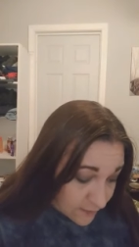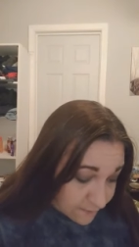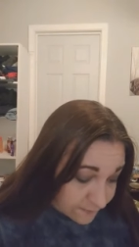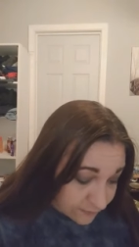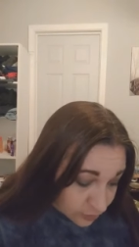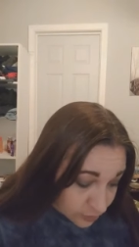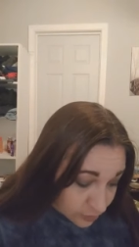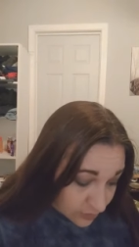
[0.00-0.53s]

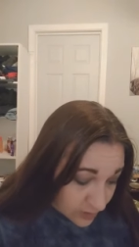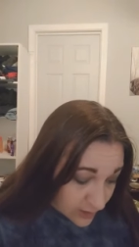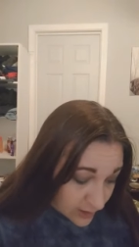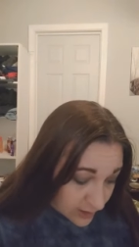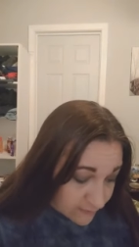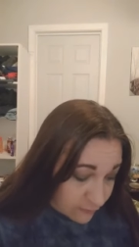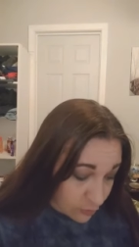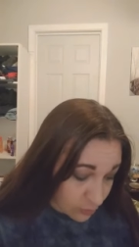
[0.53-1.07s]
full
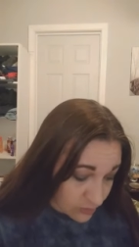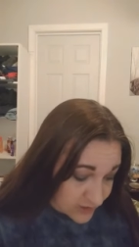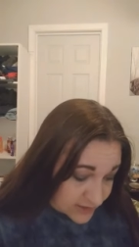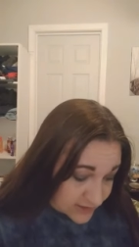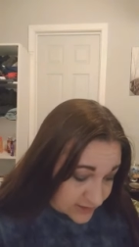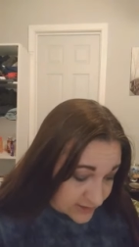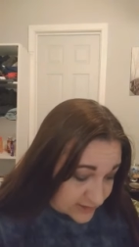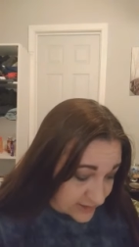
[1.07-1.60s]
of
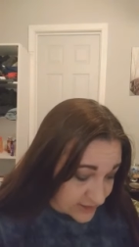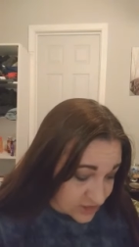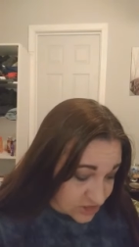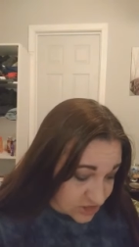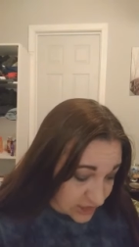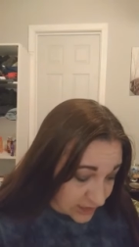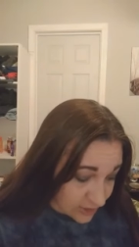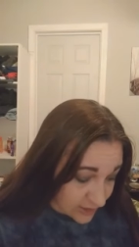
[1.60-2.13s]
horses and
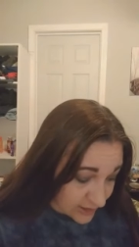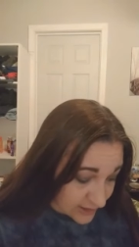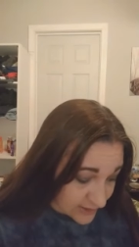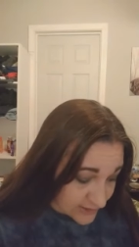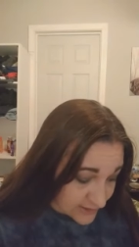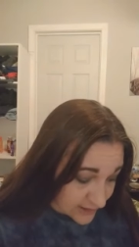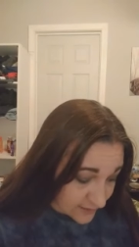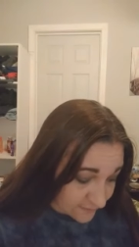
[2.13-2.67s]

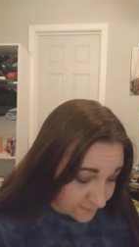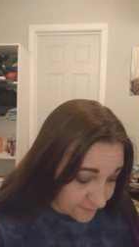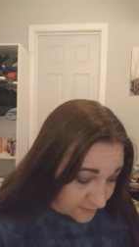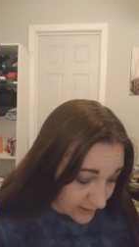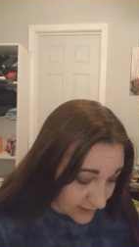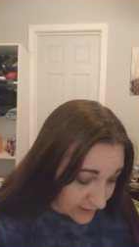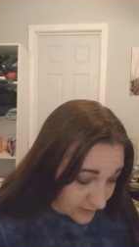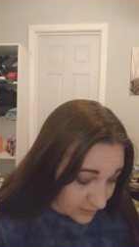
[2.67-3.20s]
chariots of
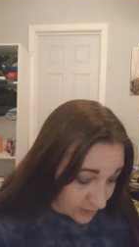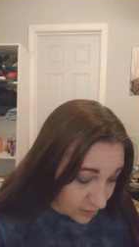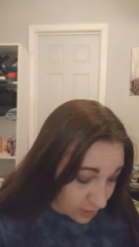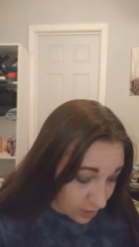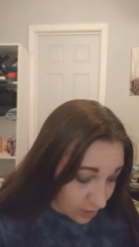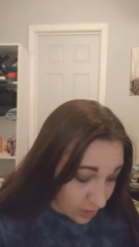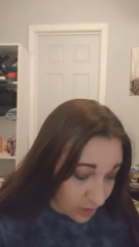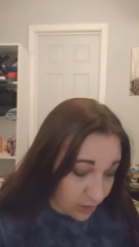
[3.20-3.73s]
fire
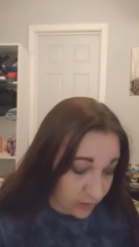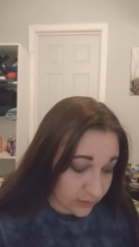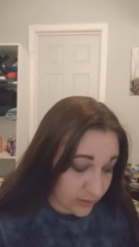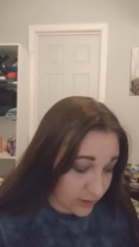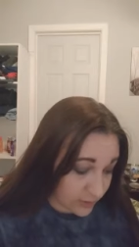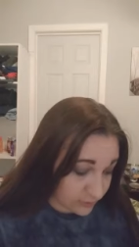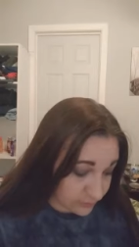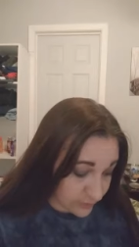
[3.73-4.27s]
all
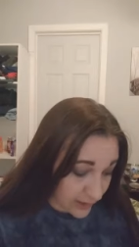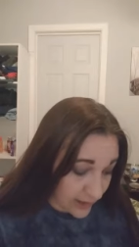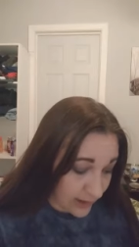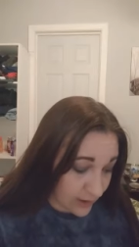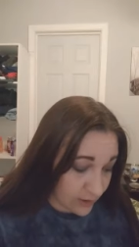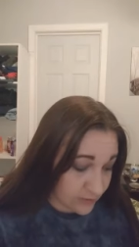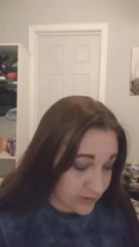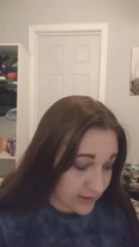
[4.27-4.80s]

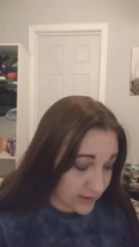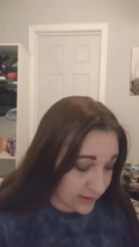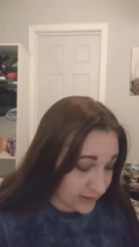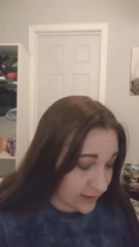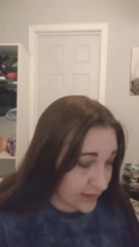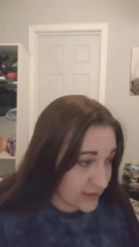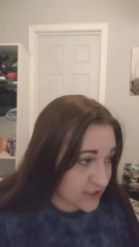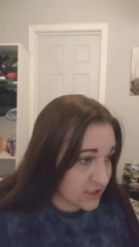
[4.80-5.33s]
around
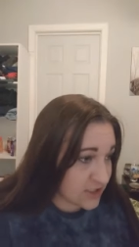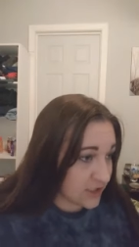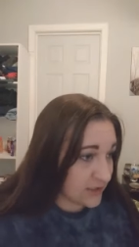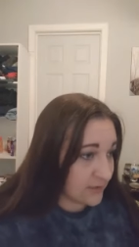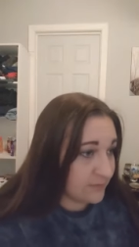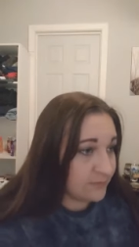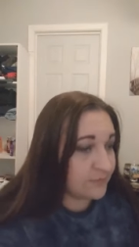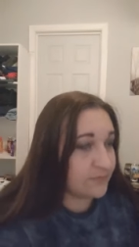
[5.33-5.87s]
Elisha.